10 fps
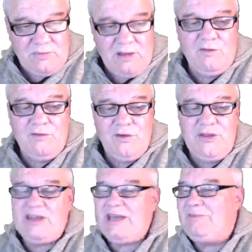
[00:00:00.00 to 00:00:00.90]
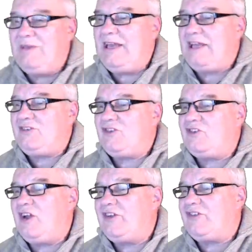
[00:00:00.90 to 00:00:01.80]
for the coming
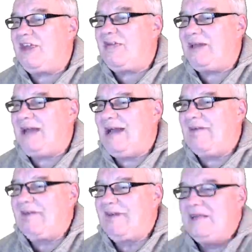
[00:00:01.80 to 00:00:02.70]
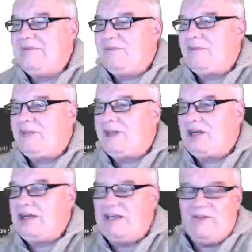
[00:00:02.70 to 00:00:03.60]
exercise coming up,
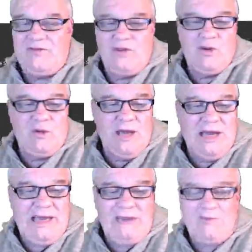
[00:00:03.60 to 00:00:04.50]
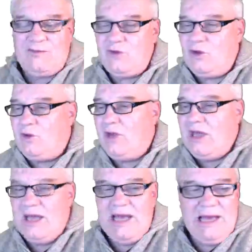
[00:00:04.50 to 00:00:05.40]
particularly if you have to
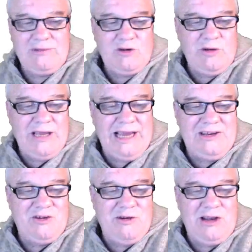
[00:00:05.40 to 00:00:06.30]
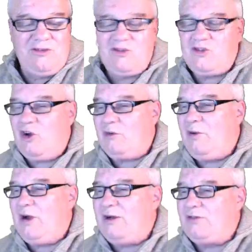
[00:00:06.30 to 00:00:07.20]
create your own
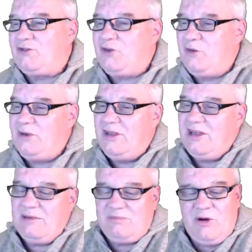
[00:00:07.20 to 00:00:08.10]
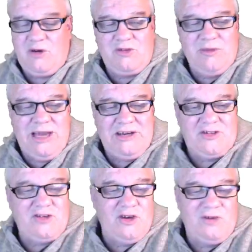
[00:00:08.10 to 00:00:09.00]
stockpile to approximate a
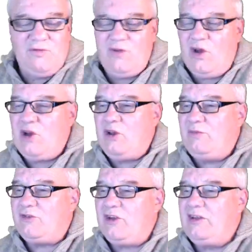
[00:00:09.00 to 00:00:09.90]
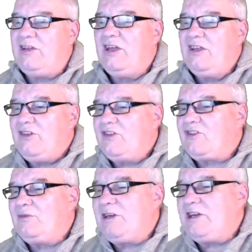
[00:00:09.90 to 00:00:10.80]
certain volume. So there's
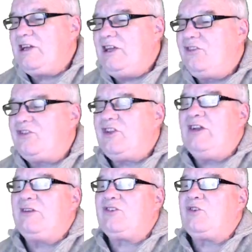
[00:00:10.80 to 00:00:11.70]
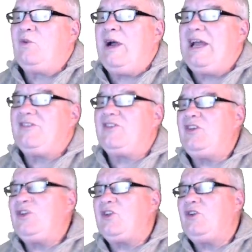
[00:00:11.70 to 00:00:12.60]
some little hints here as to ways
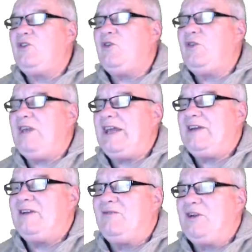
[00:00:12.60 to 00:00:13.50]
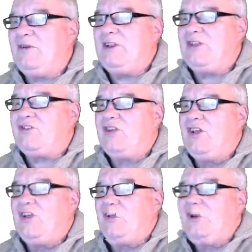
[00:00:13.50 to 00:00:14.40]
that you can do that in various
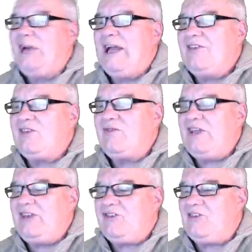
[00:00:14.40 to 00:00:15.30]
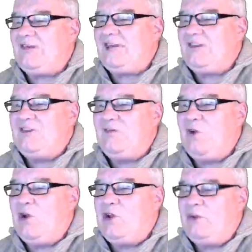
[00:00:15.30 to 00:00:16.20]
ways of estimating
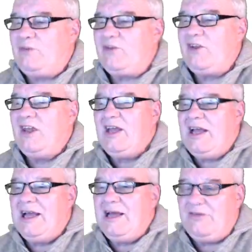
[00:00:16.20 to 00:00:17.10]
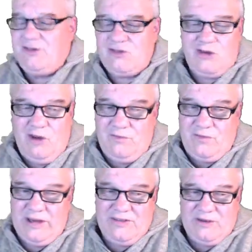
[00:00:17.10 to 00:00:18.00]
volumes. The
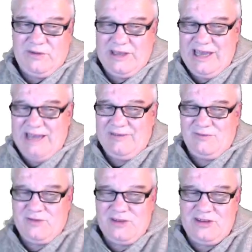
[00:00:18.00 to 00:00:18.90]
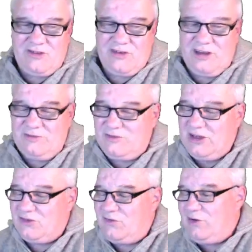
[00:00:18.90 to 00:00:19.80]
software that we have
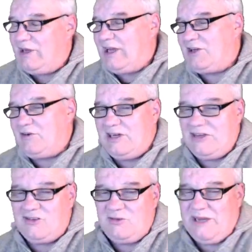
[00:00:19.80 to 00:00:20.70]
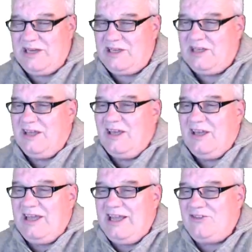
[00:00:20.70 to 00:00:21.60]
does very accurate estimating,
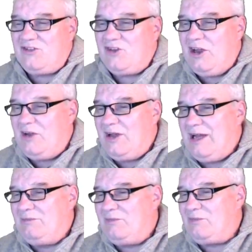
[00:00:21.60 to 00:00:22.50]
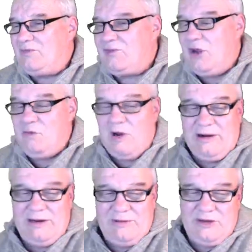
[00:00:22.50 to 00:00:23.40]
and so don't
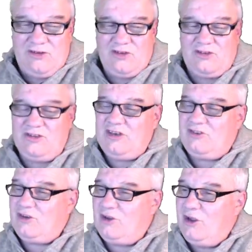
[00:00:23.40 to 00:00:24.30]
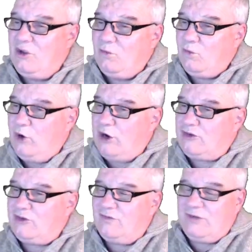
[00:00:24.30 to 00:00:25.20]
worry, we just need to
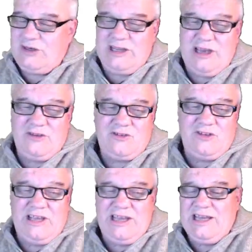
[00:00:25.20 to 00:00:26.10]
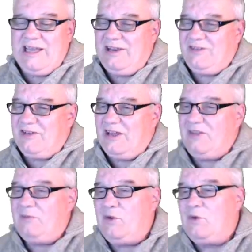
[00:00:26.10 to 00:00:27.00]
watch the videos there, and
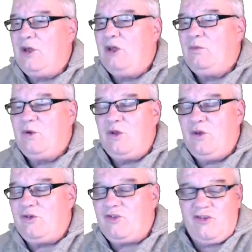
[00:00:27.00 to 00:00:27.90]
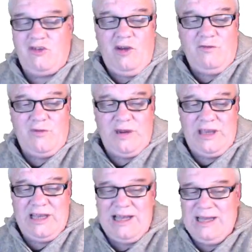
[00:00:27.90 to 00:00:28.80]
then we'll use the software